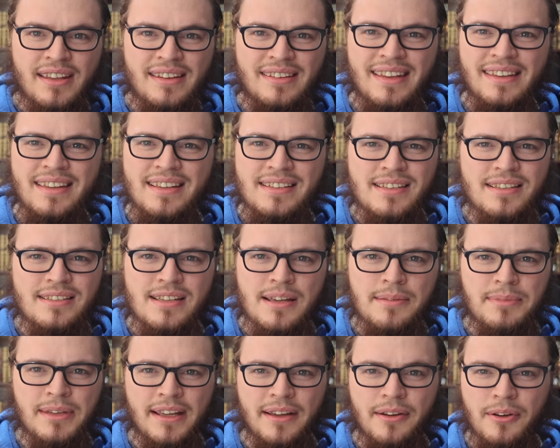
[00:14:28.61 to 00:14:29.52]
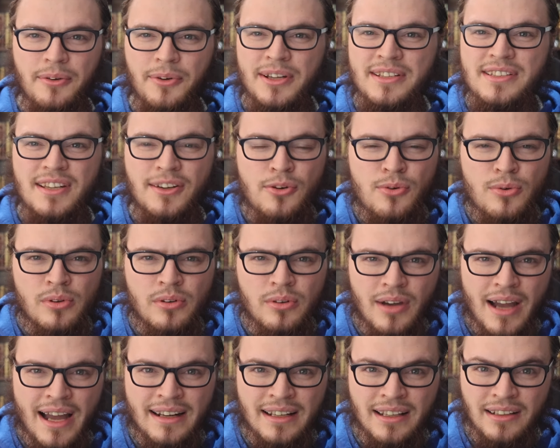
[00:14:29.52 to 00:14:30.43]
then this is something when taqulu
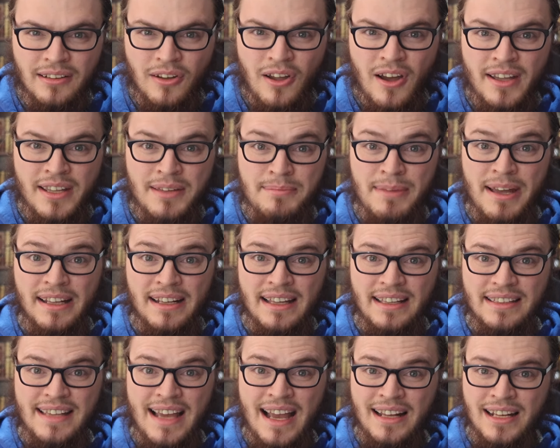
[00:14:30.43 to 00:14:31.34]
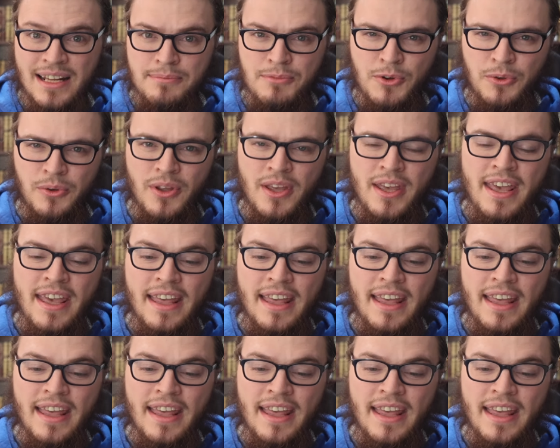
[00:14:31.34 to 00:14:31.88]
ala Allahi ma la ta'lamun,